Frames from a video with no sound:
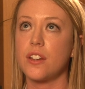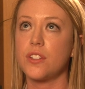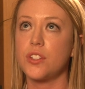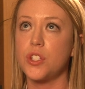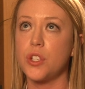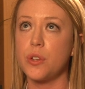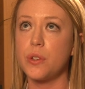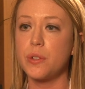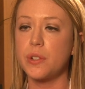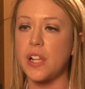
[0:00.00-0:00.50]

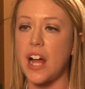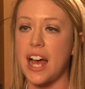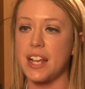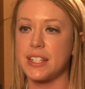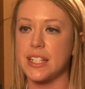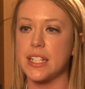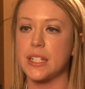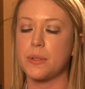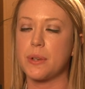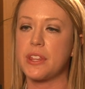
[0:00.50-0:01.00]
two
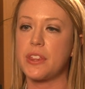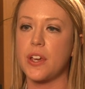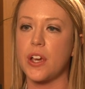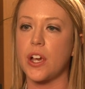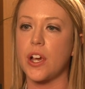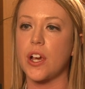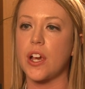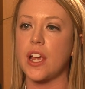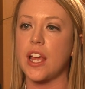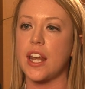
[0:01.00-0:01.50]
classes with
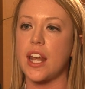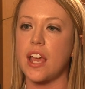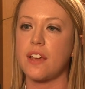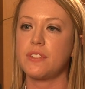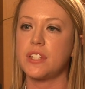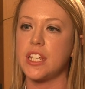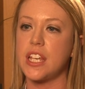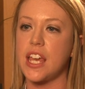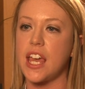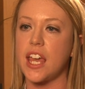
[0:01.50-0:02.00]
her and
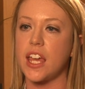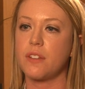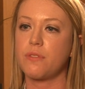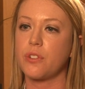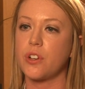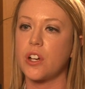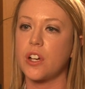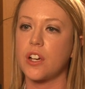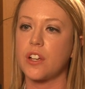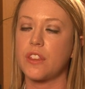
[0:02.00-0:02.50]
I've TA'd
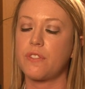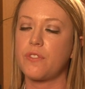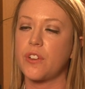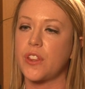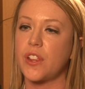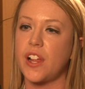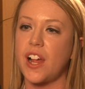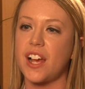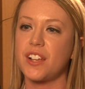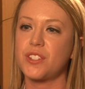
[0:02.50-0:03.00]
for her for
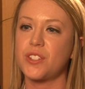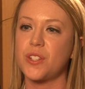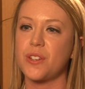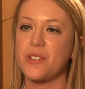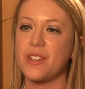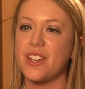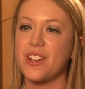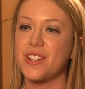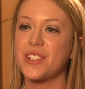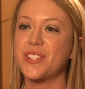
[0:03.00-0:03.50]
the last two
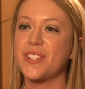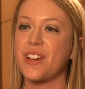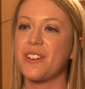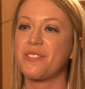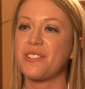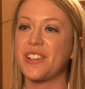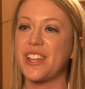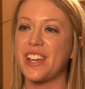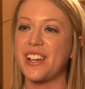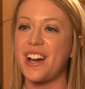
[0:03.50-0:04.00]
years, so
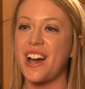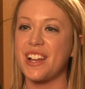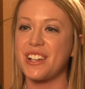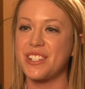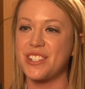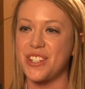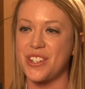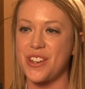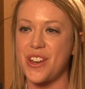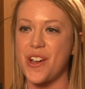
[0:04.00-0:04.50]
I've really gotten
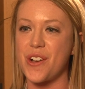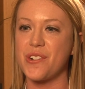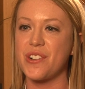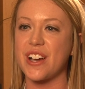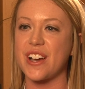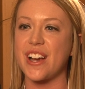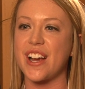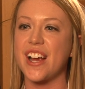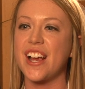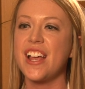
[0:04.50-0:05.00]
to know
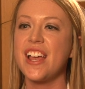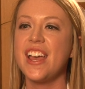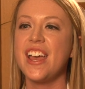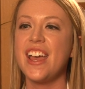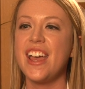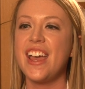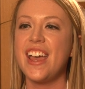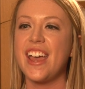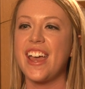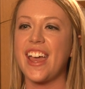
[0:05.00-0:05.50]
her.
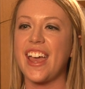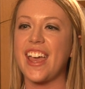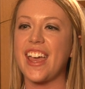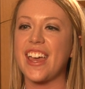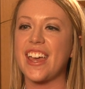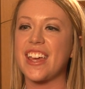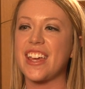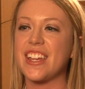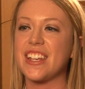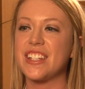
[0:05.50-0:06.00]

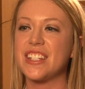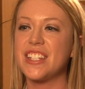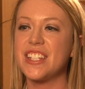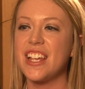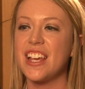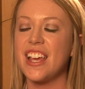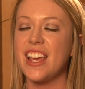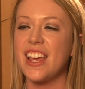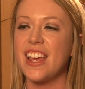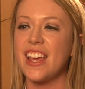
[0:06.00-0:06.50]
And
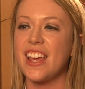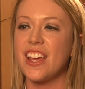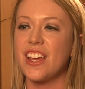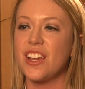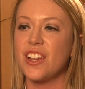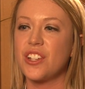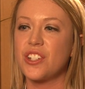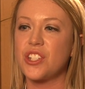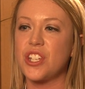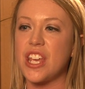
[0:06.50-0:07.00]

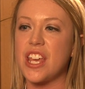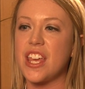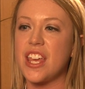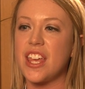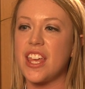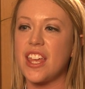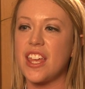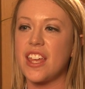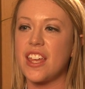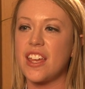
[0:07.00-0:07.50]

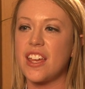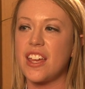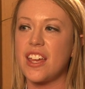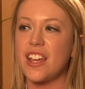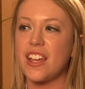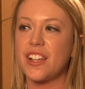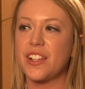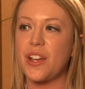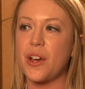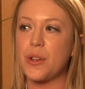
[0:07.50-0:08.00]
she
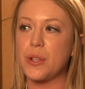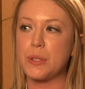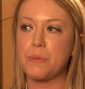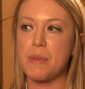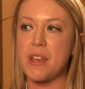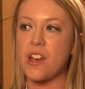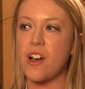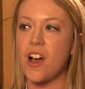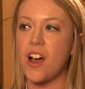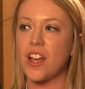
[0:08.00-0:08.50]
goes
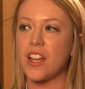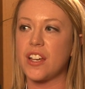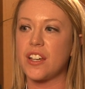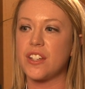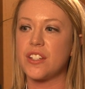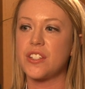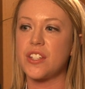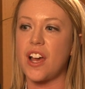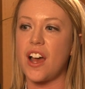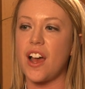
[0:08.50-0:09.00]

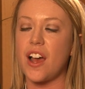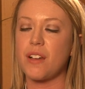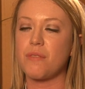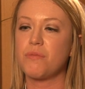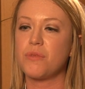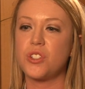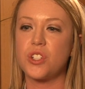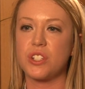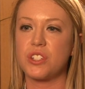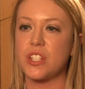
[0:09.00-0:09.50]
beyond
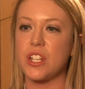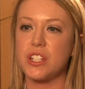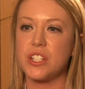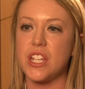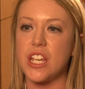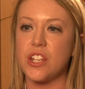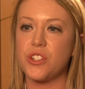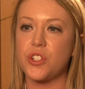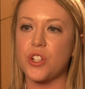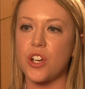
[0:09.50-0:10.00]
um, just a
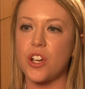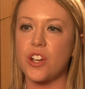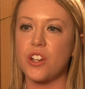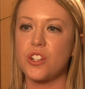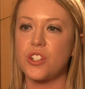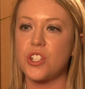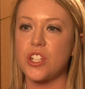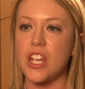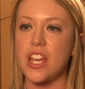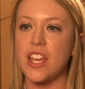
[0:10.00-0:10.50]
teacher.
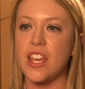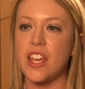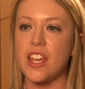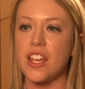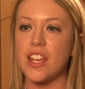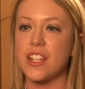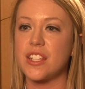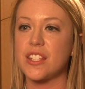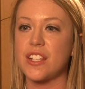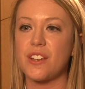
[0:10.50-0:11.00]
She
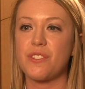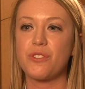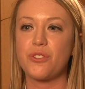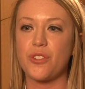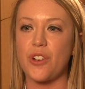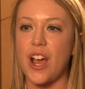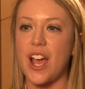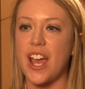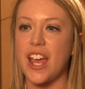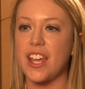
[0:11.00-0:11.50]
is a
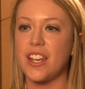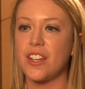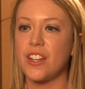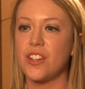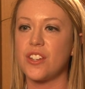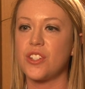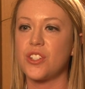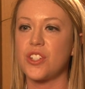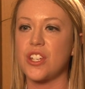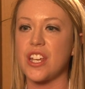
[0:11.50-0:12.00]

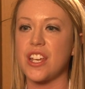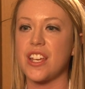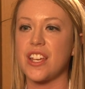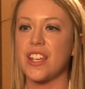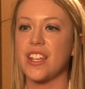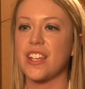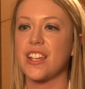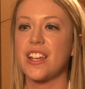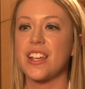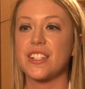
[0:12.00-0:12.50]
friend.
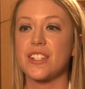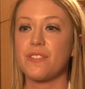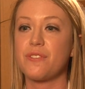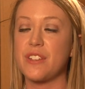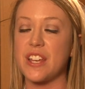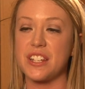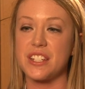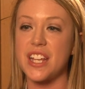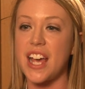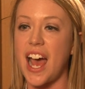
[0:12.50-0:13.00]
She is a
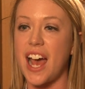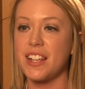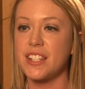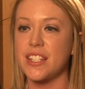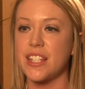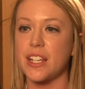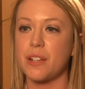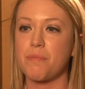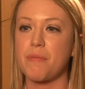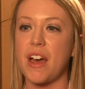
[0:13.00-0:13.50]

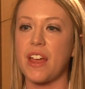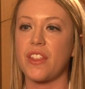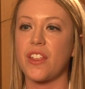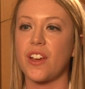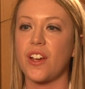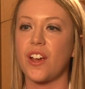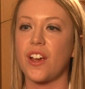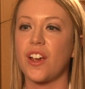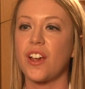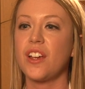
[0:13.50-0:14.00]
fantastic
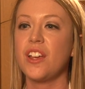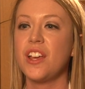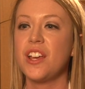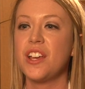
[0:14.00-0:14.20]
mother.